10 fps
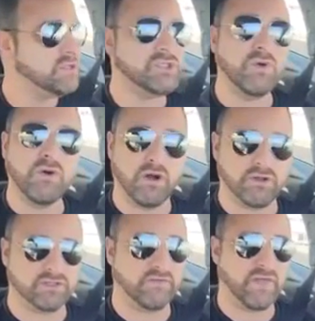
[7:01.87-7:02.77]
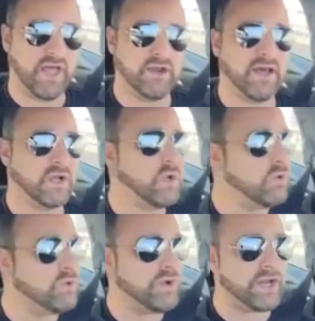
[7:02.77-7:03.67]
Just don't call yourself that. Not a
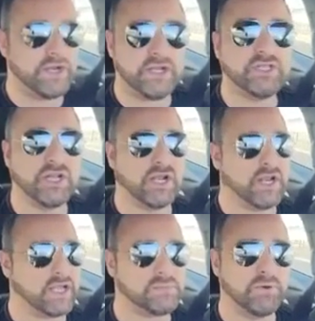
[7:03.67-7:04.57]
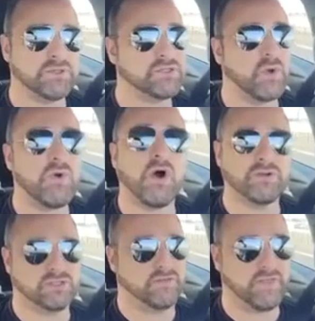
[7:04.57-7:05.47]
guru, not a ninja, not an expert. Just don't
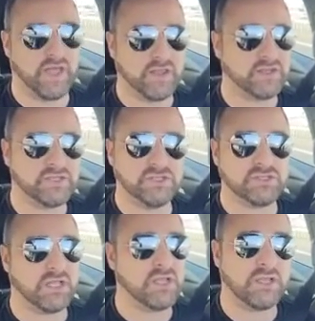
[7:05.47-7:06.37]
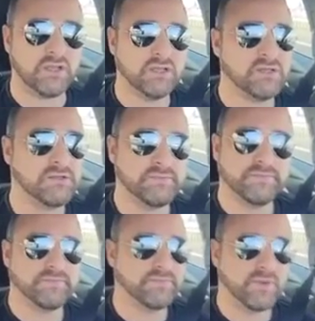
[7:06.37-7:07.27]
call yourself that. It's just like,
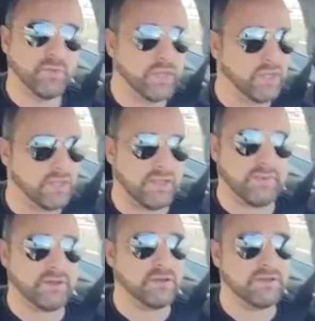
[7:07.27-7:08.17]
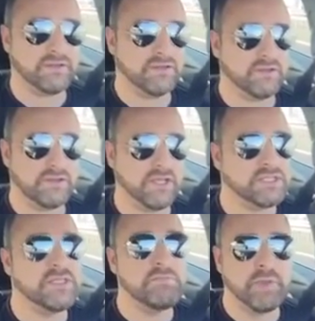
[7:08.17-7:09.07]
really,
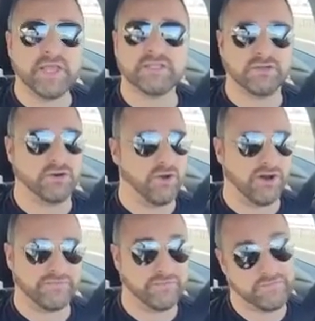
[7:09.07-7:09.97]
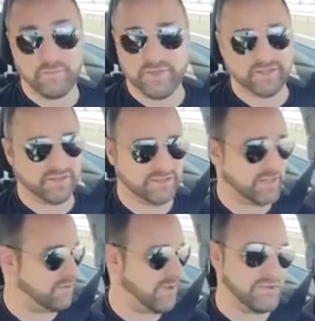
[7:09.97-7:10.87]
it is the biggest turnoff, for me at
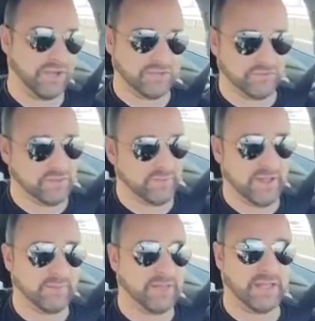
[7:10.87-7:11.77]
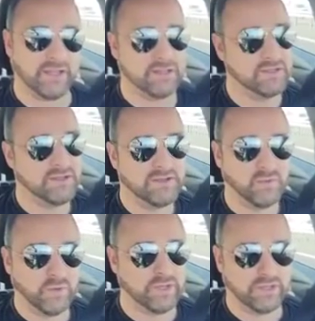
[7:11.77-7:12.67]
least. I don't know how you guys feel about it, but like,
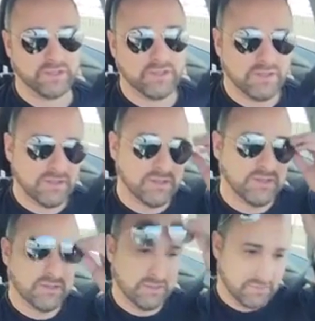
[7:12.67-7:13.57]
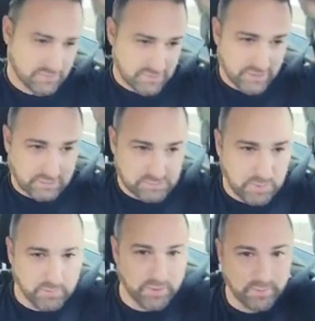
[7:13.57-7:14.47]
really, here comes
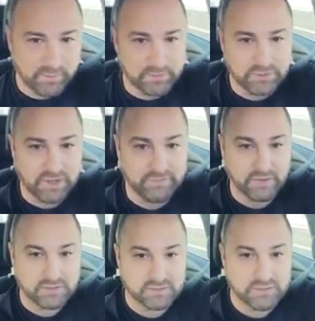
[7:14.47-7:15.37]
bumper-to-bumper traffic.